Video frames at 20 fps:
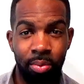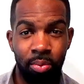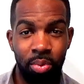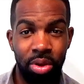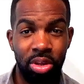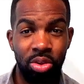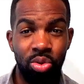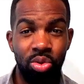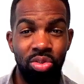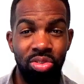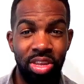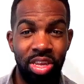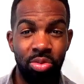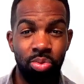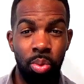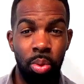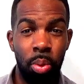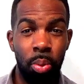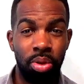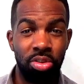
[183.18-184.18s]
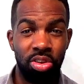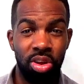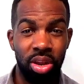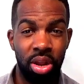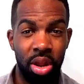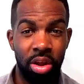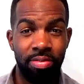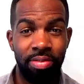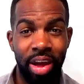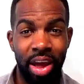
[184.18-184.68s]
We use these when we want to
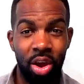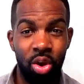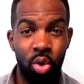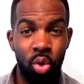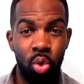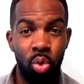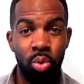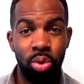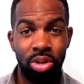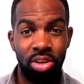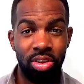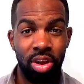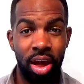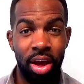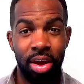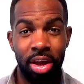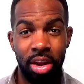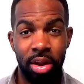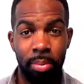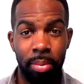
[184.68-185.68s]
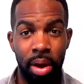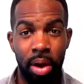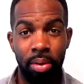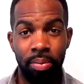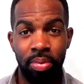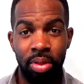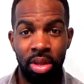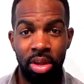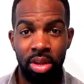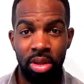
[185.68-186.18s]
clarify who we're talking about
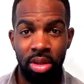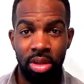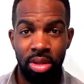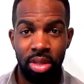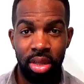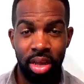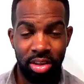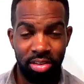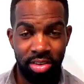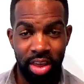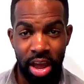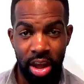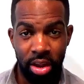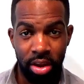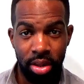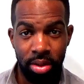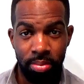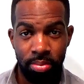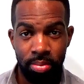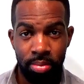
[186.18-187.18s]
exactly.